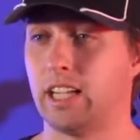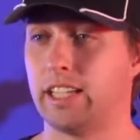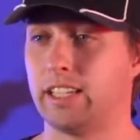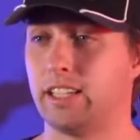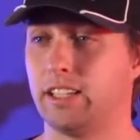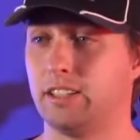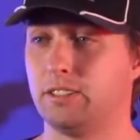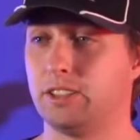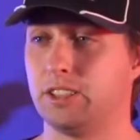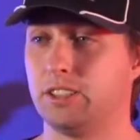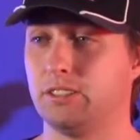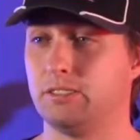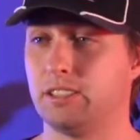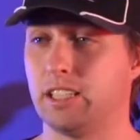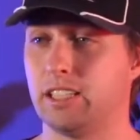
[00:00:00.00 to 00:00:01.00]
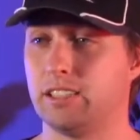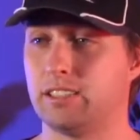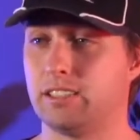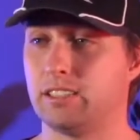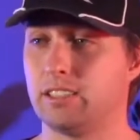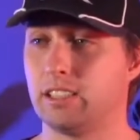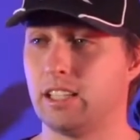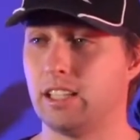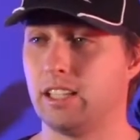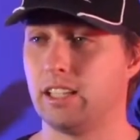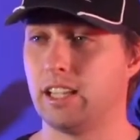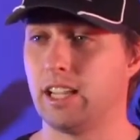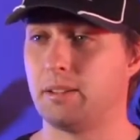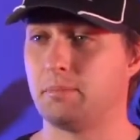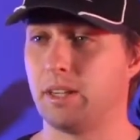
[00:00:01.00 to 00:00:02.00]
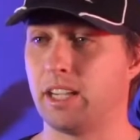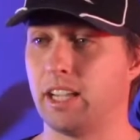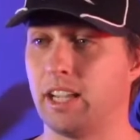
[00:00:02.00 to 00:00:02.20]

can go shoot it at my